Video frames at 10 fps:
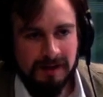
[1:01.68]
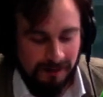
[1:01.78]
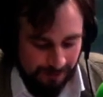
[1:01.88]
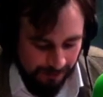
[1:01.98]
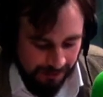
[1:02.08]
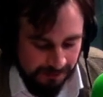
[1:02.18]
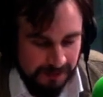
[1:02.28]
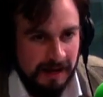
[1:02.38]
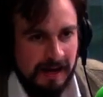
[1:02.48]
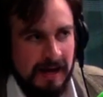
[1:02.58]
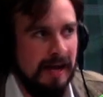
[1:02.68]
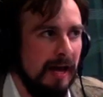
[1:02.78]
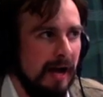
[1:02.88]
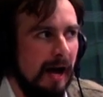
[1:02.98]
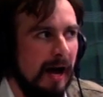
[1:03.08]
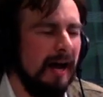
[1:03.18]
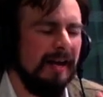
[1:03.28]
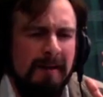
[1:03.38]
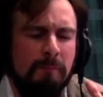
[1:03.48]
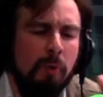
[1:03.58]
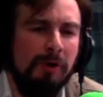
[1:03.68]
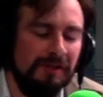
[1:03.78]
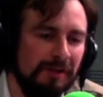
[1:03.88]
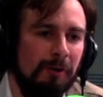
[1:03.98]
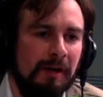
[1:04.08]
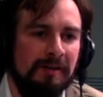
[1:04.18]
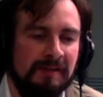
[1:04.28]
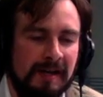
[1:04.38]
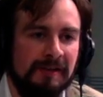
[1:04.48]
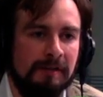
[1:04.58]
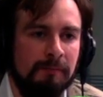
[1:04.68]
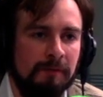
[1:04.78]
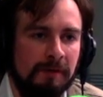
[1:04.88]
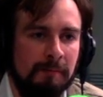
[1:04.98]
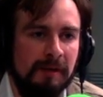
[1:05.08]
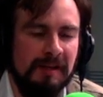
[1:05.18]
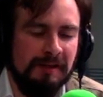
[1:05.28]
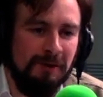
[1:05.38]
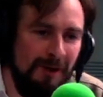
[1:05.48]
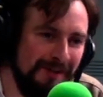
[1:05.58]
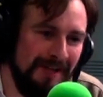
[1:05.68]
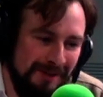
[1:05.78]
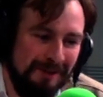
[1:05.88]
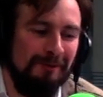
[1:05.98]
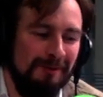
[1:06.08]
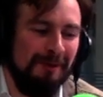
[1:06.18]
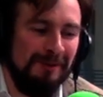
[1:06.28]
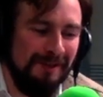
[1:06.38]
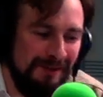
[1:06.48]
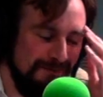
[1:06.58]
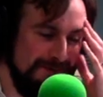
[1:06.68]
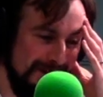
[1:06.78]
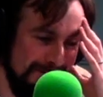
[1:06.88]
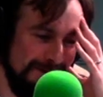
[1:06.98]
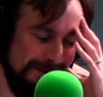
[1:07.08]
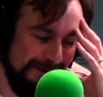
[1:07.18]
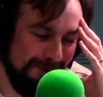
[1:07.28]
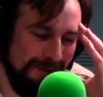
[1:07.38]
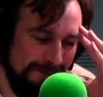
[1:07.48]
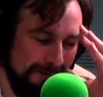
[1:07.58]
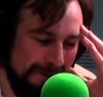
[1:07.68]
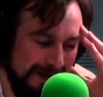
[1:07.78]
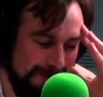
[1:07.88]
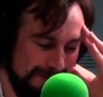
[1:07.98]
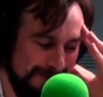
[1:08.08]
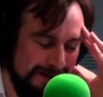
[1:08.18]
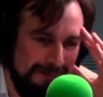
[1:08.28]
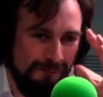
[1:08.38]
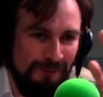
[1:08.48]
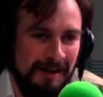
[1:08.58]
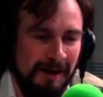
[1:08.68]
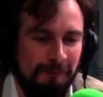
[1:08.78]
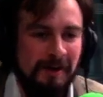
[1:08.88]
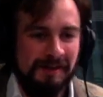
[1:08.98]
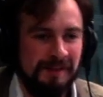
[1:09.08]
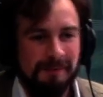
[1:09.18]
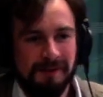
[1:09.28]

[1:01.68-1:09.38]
inclined, I kind of want to call it a disaster movie, but it's not a disaster movie because it doesn't really feel like during the film that anyone's life is really at risk,